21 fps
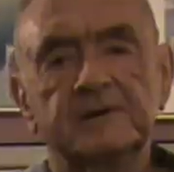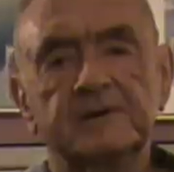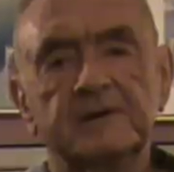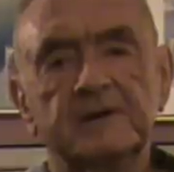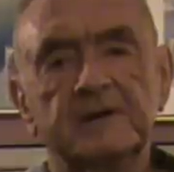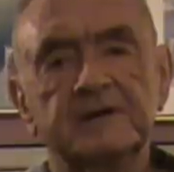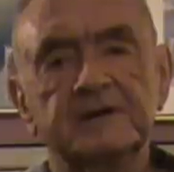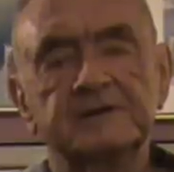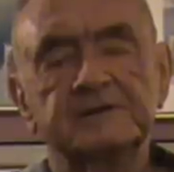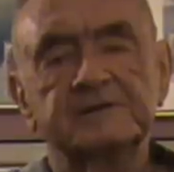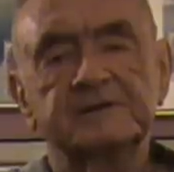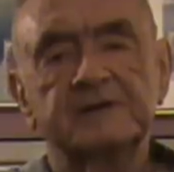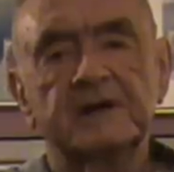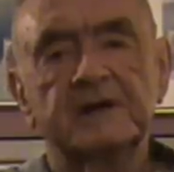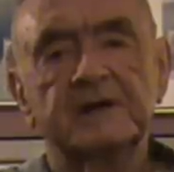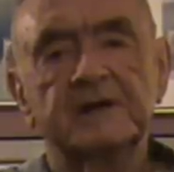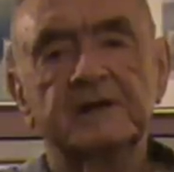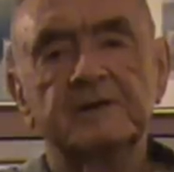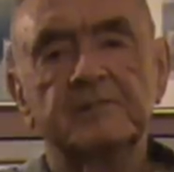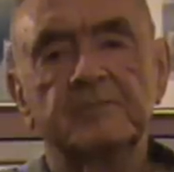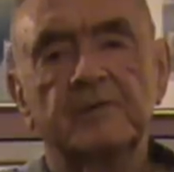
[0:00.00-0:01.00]
or at least
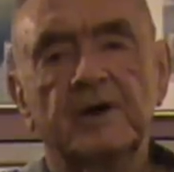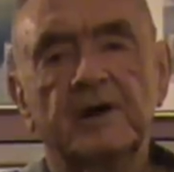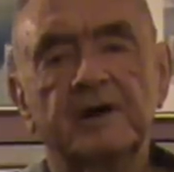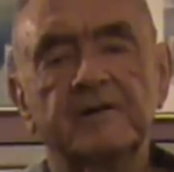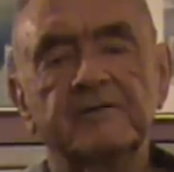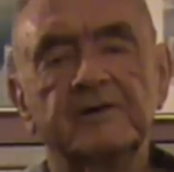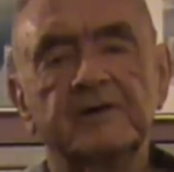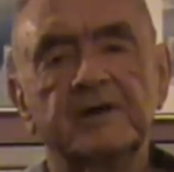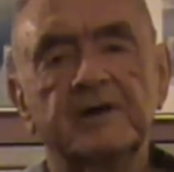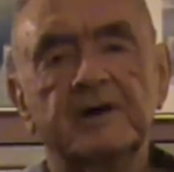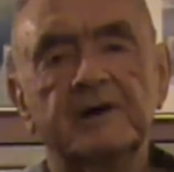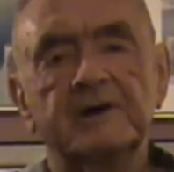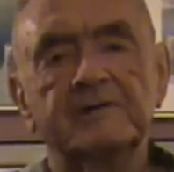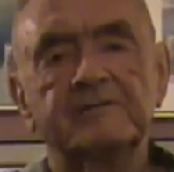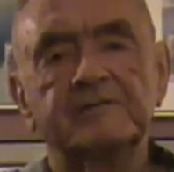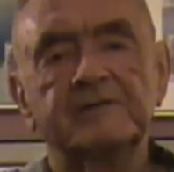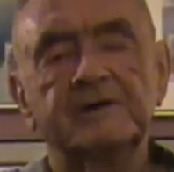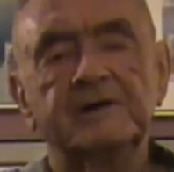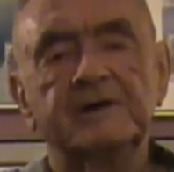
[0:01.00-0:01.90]
Sunday, part of it off.